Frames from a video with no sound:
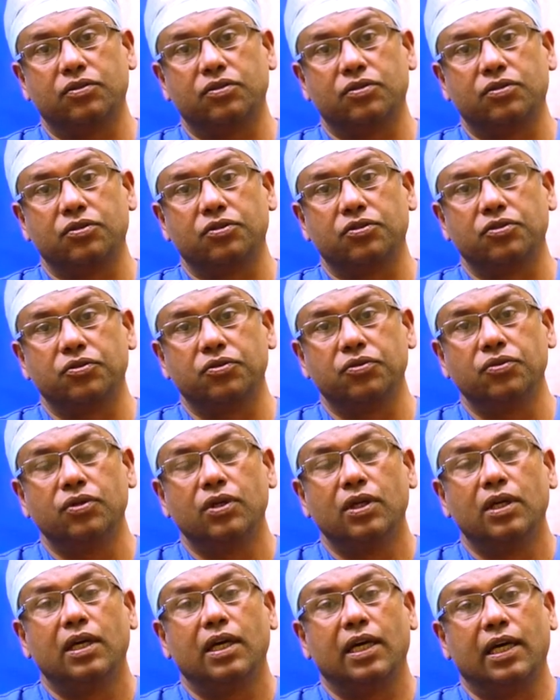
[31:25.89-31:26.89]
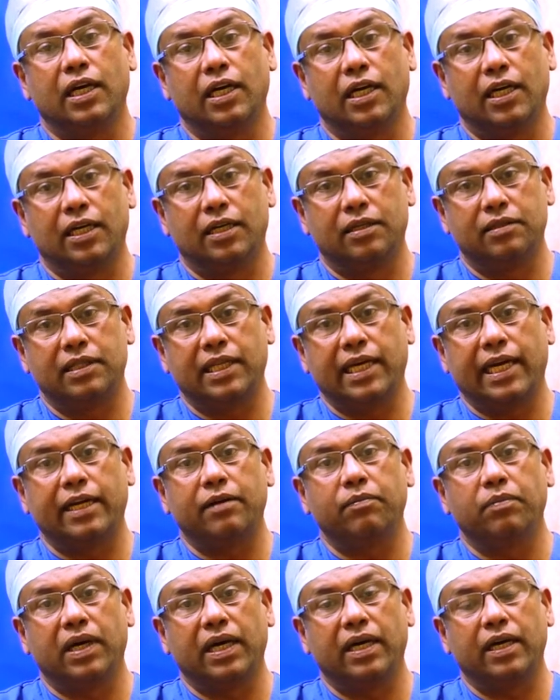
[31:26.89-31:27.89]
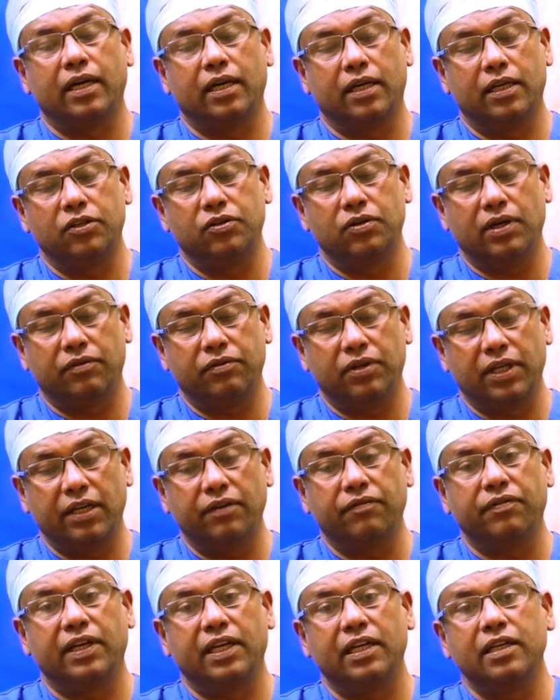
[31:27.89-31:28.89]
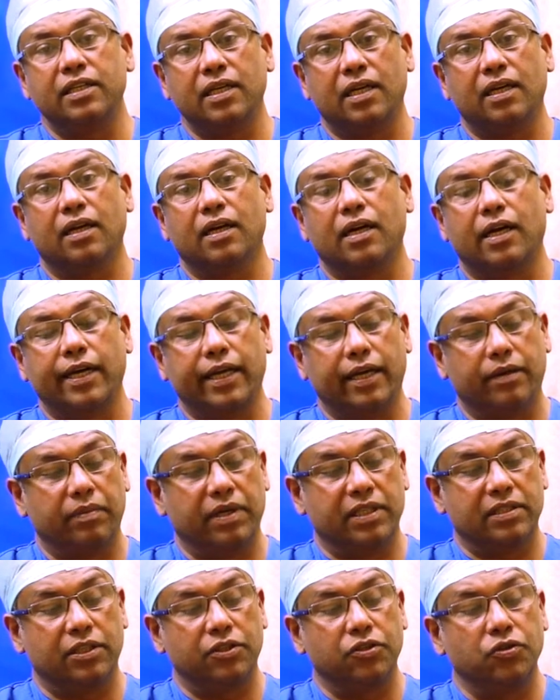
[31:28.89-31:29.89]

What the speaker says: to do that by you have to give an internal cardiac massage.